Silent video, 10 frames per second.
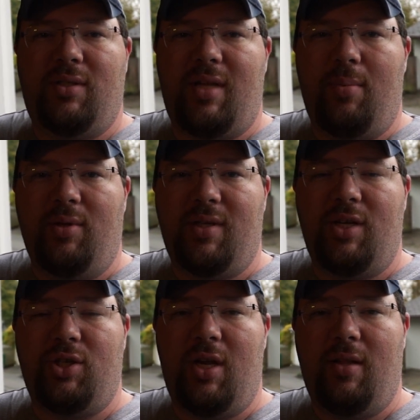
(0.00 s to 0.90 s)

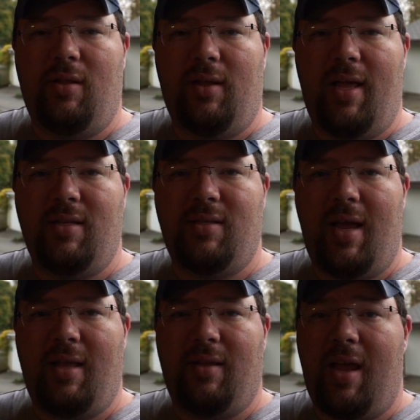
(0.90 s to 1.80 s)
stabilization in the lens
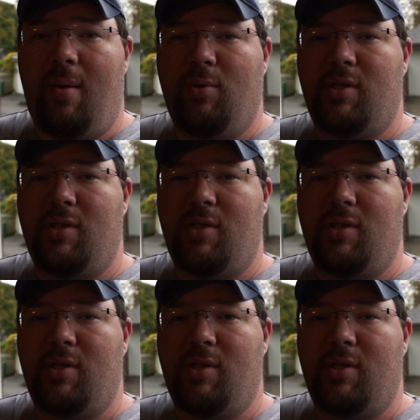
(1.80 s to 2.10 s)
and the camera